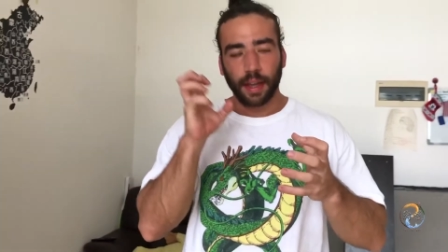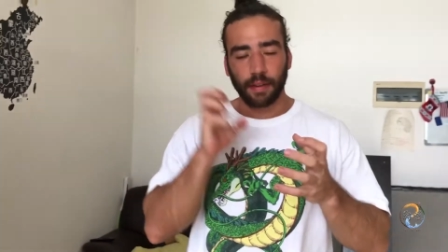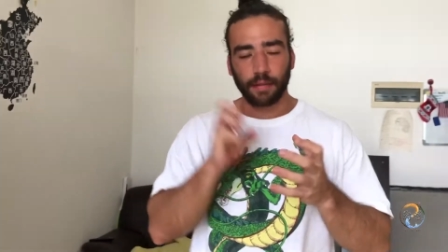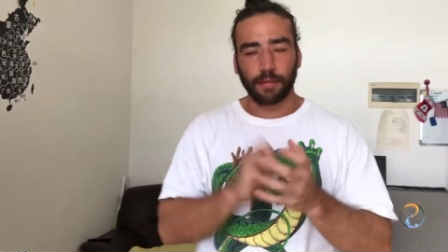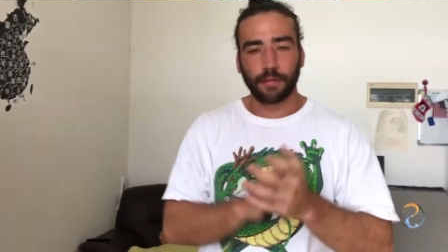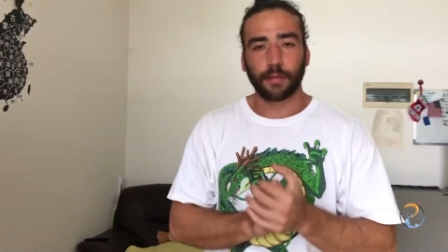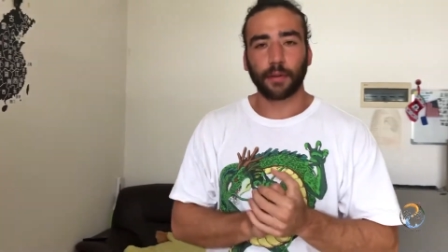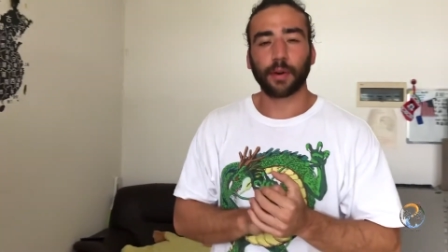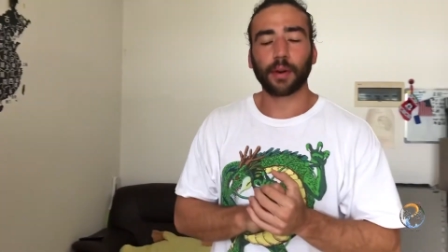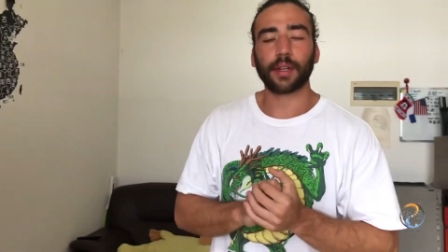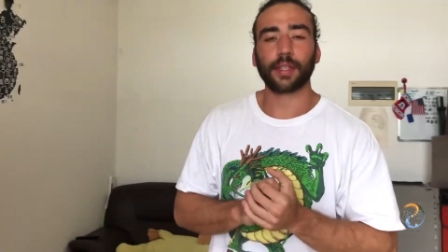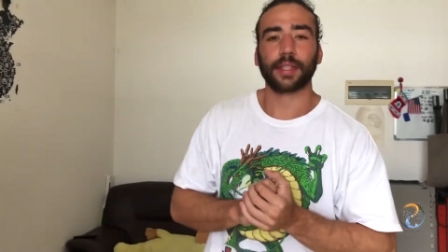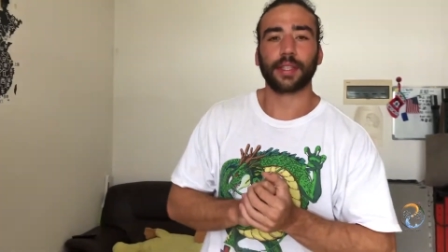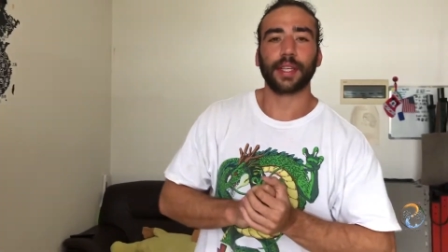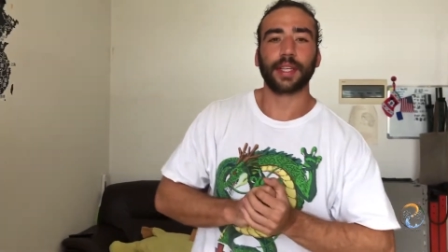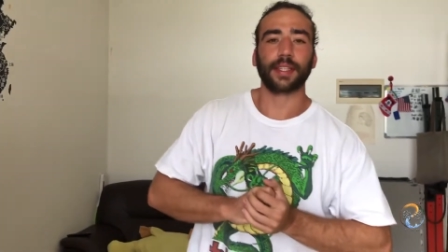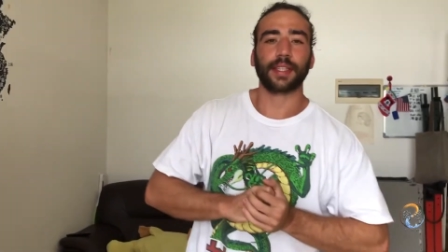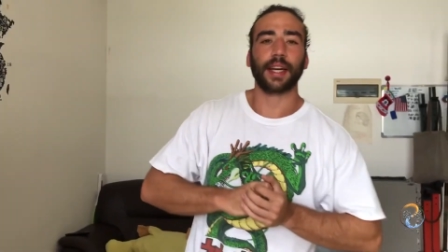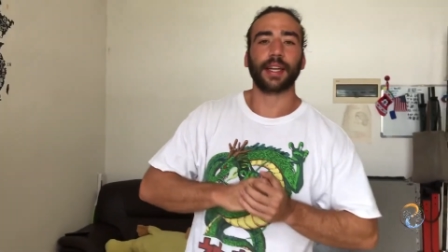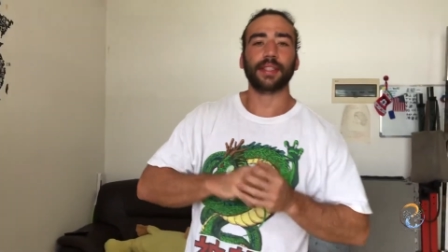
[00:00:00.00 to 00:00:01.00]
enforce
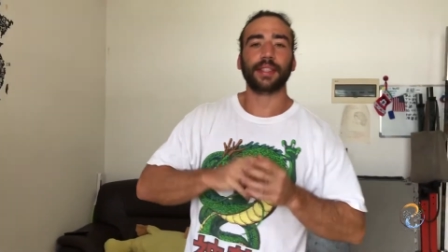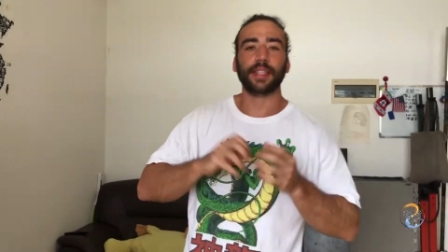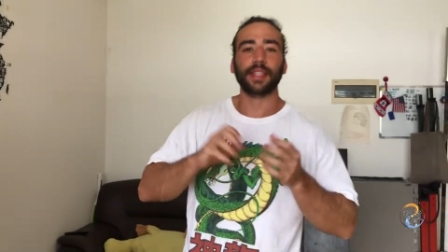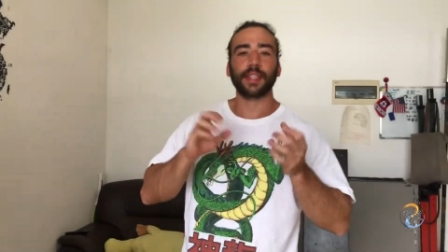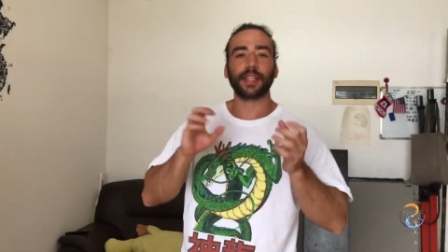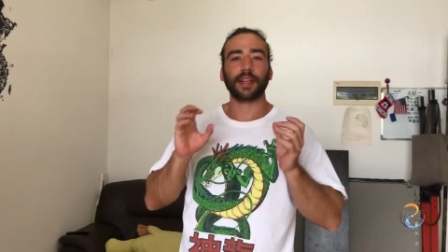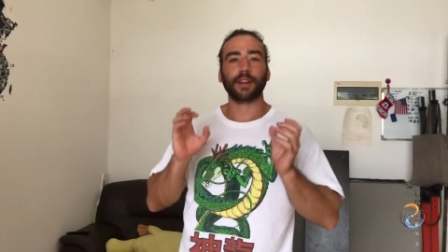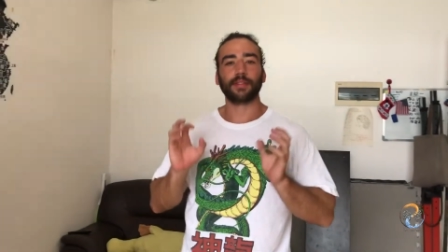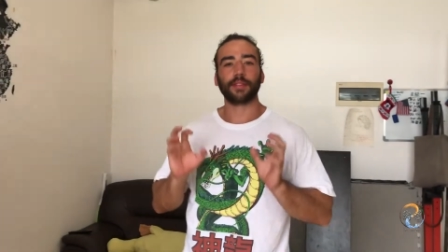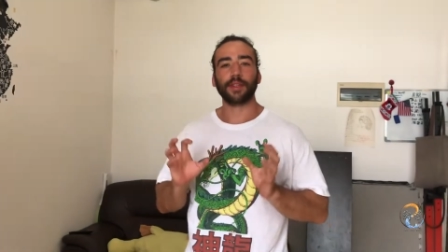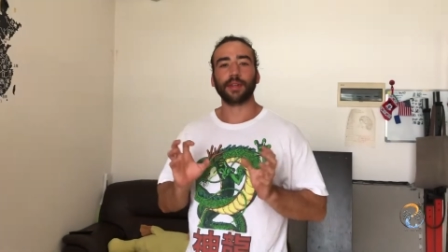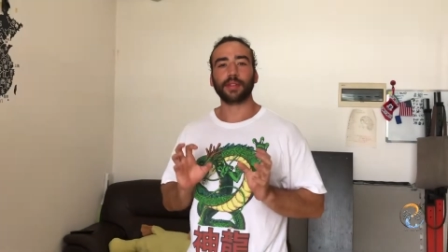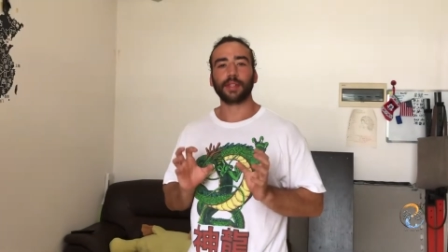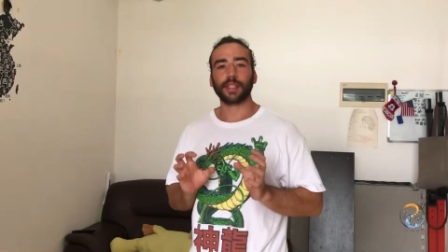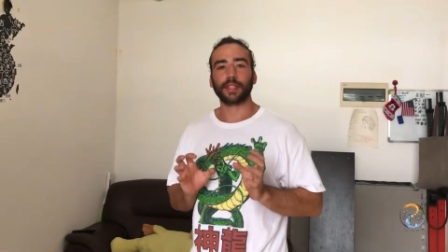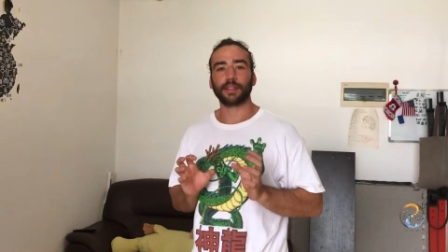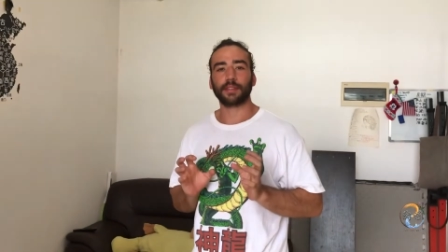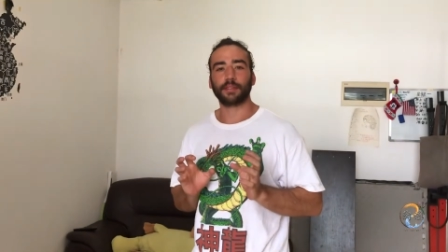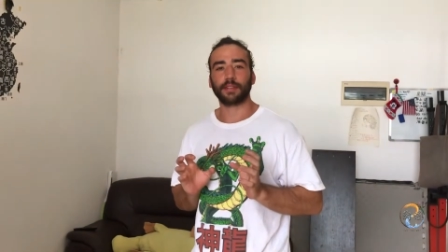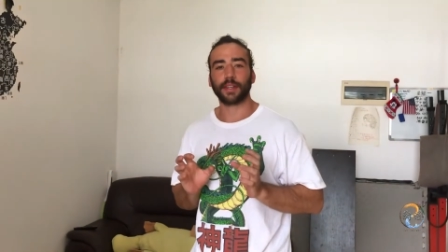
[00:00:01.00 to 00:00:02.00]
this idea of
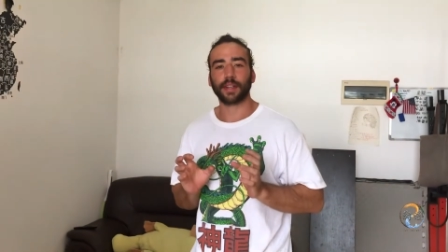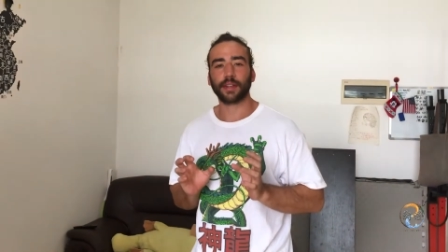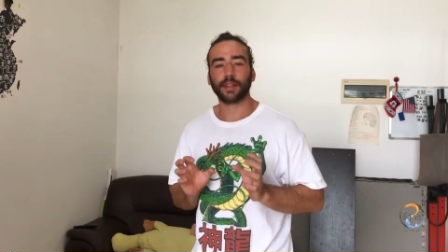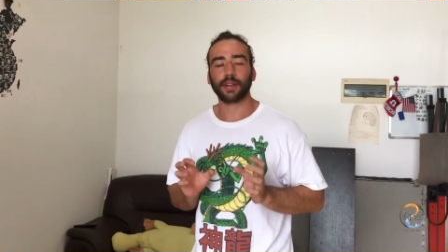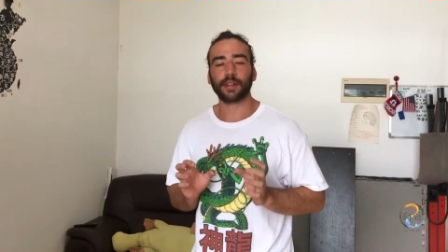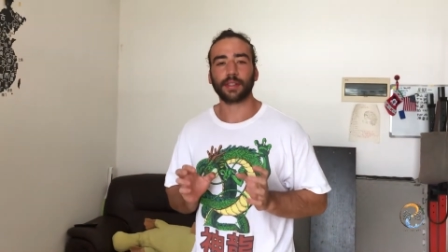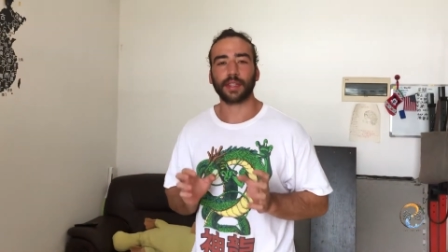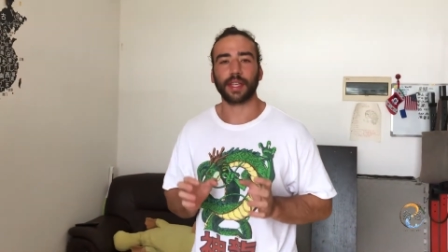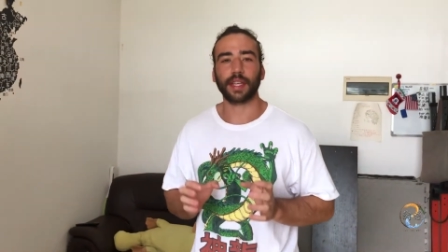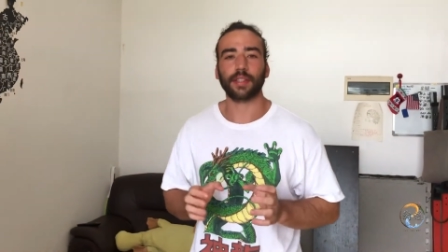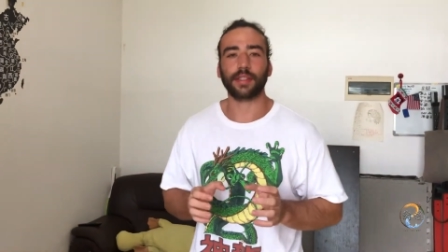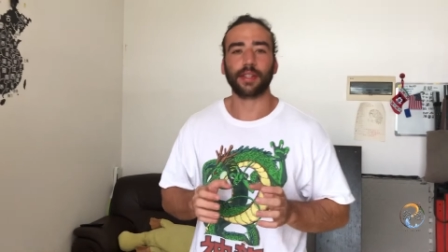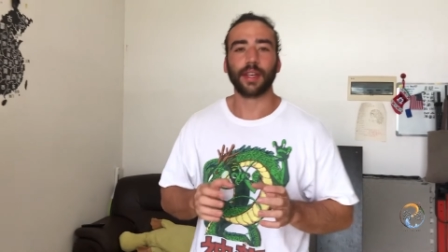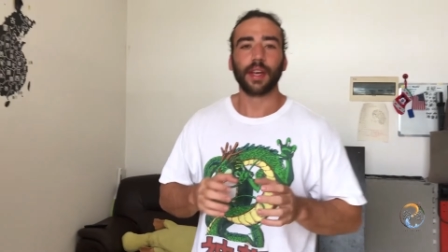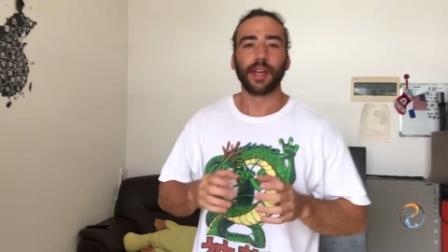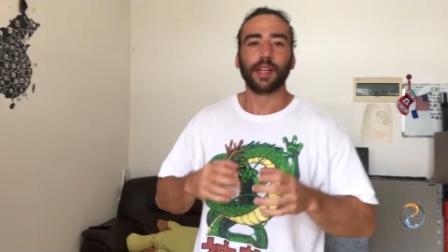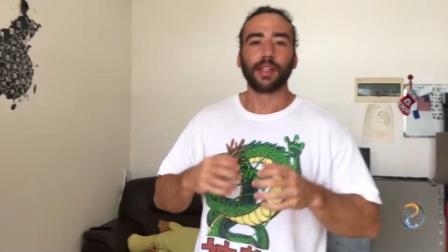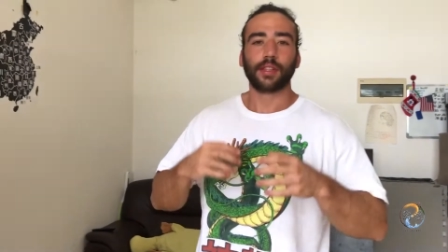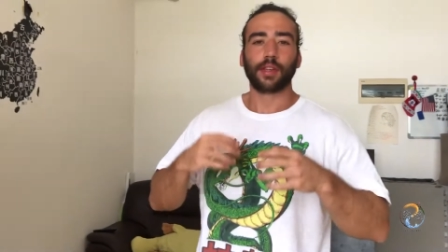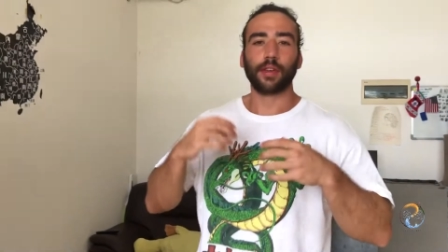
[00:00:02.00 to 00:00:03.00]
using the fingers
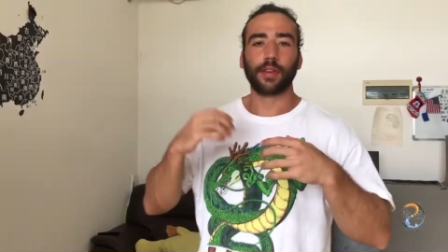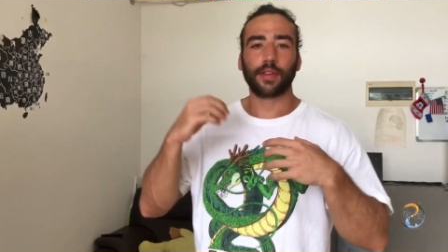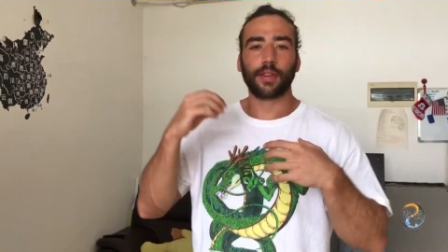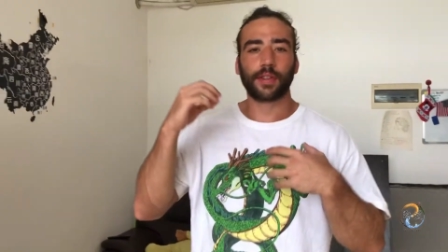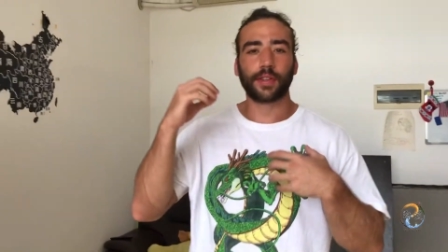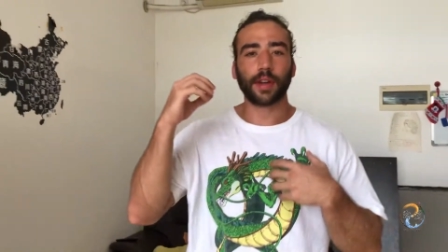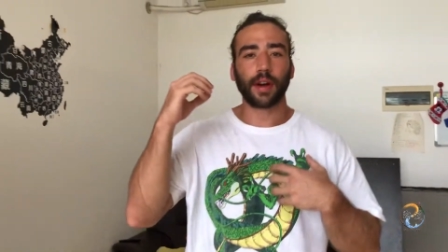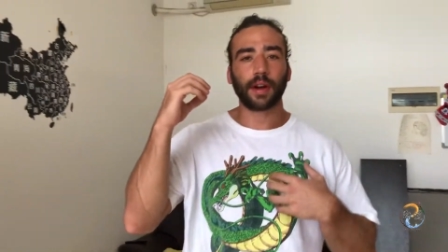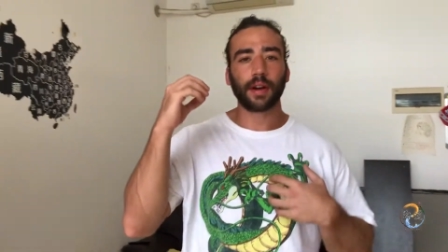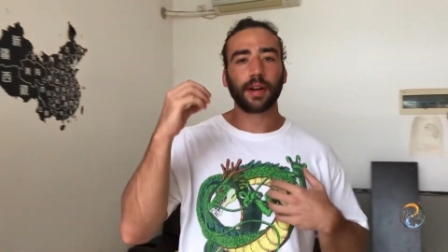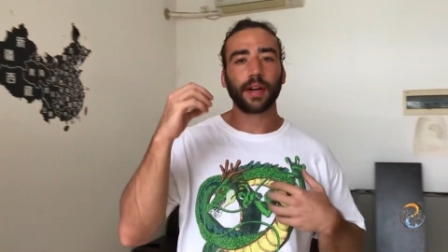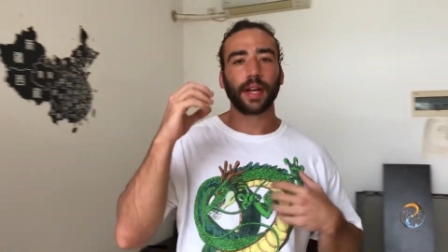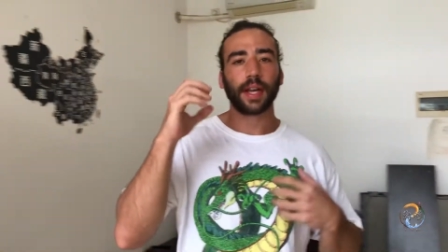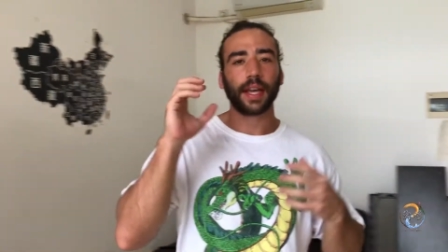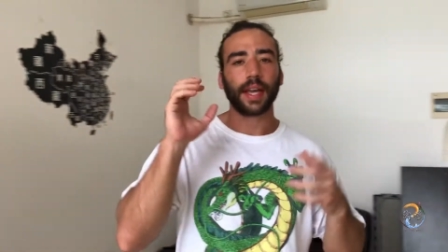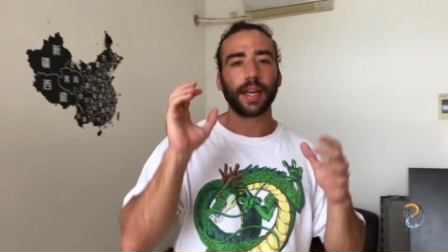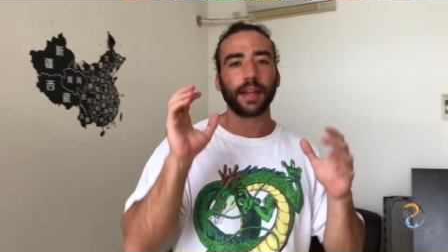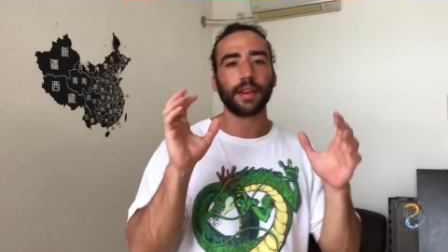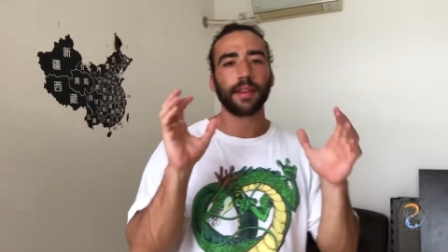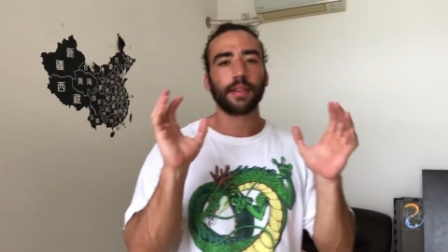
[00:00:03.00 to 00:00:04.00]
is to
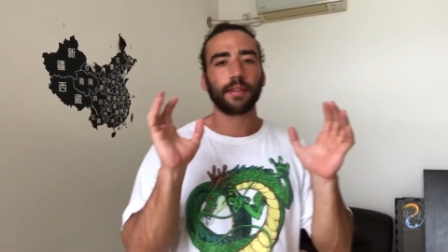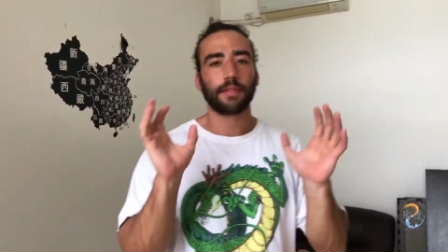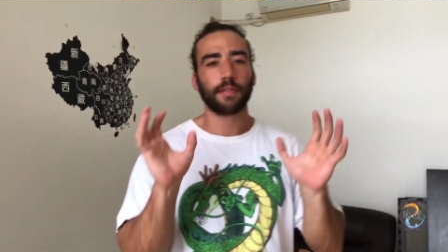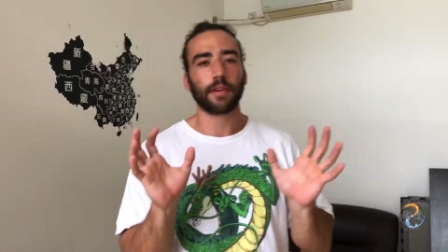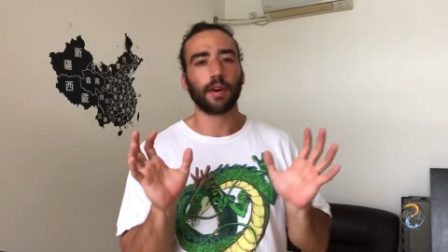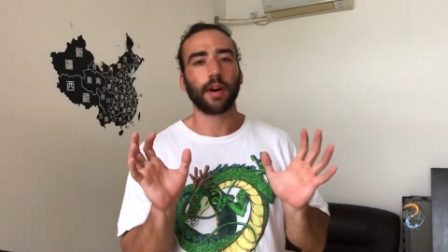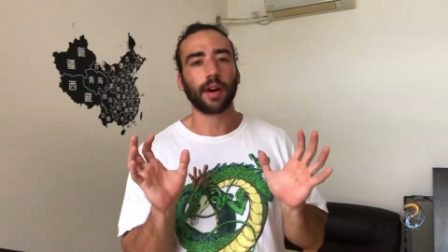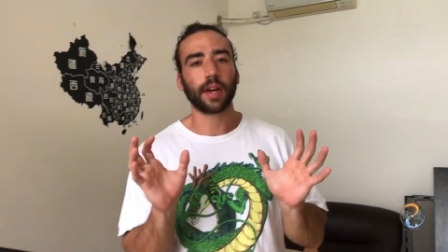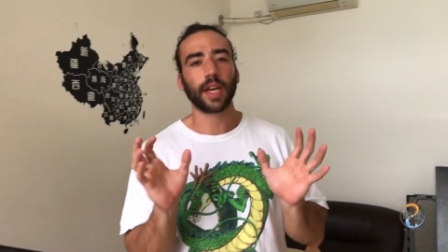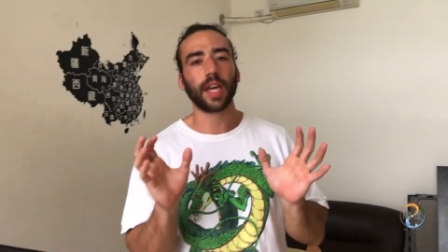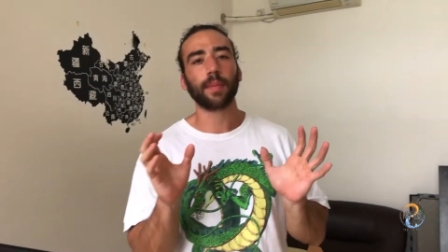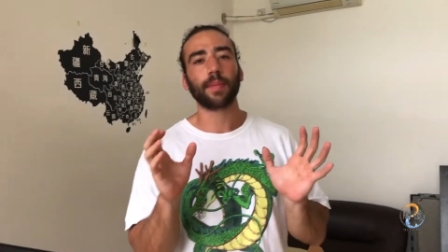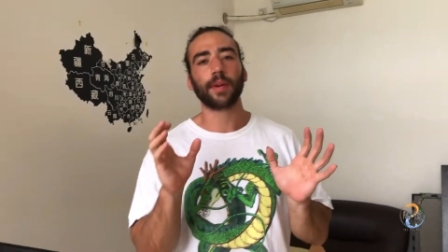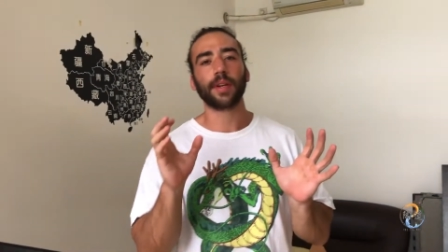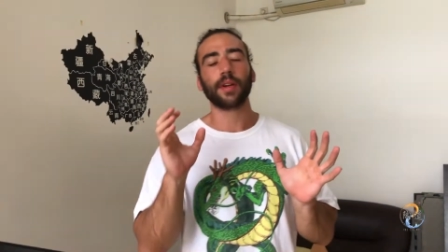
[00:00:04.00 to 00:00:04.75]
start in the froggy,